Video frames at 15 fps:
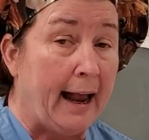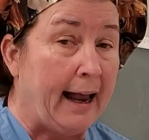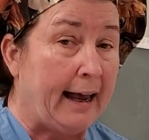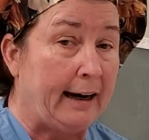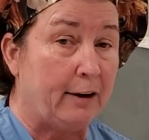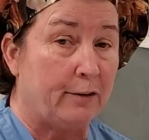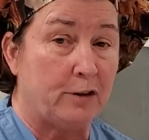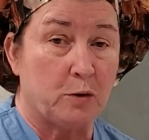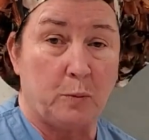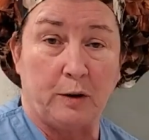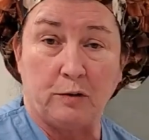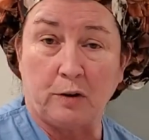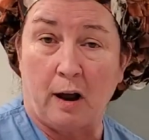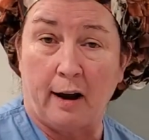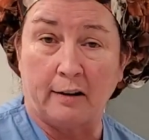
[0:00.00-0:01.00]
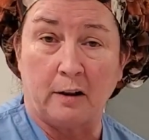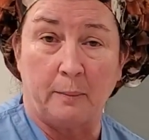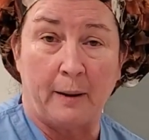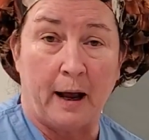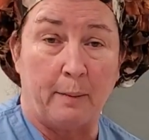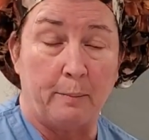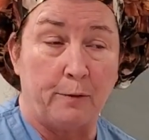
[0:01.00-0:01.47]
And as we've talked
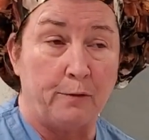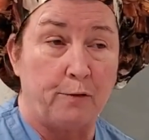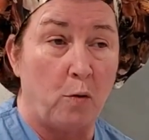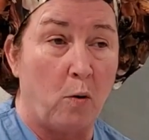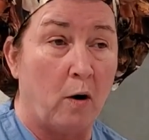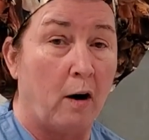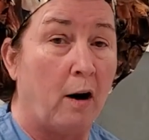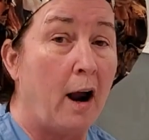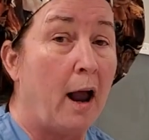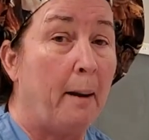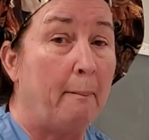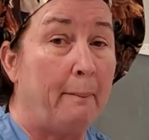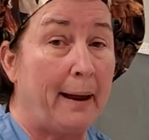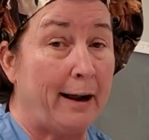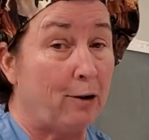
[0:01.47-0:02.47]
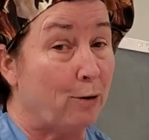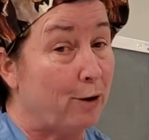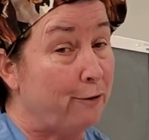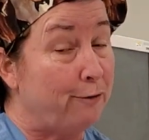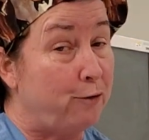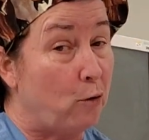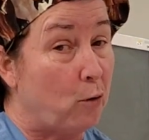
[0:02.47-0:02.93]
about before, better
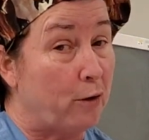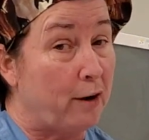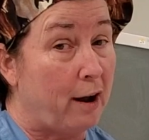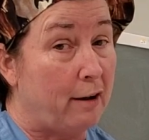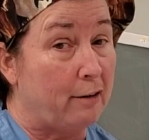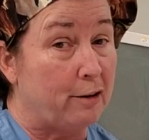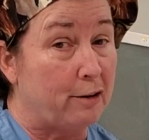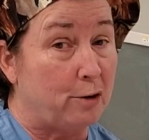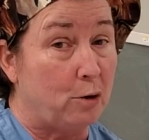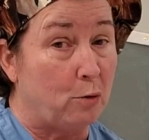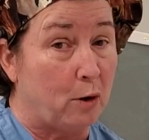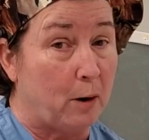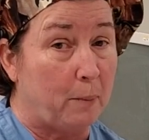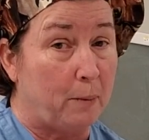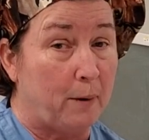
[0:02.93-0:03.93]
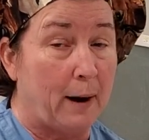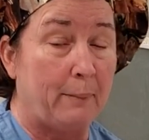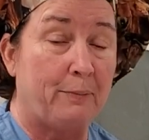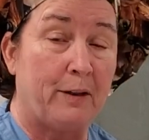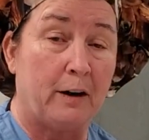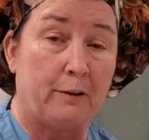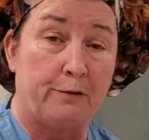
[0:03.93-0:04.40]
a $4
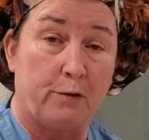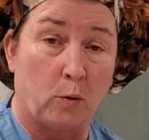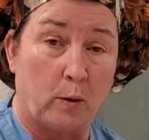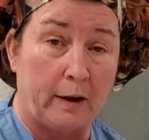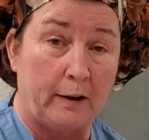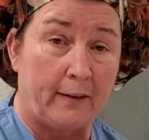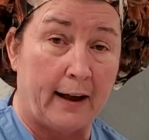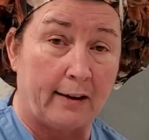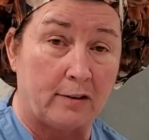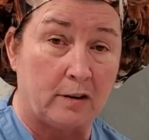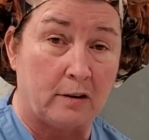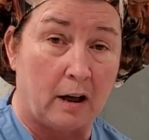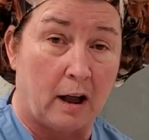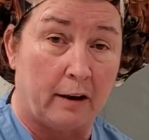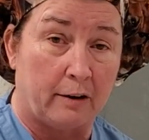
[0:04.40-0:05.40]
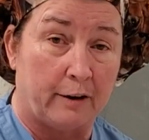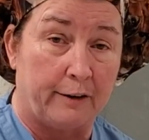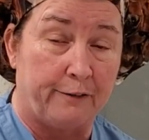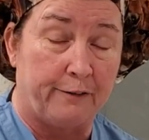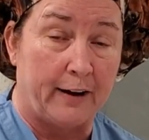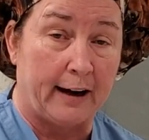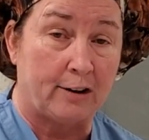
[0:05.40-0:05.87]
Chloraprep than a
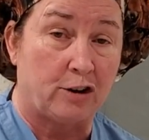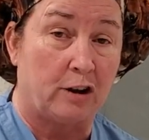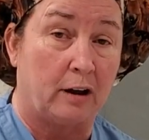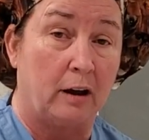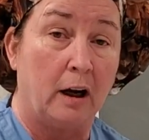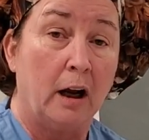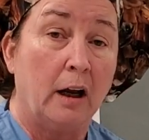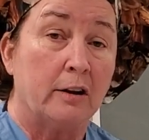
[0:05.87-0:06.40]
$40,000 infection.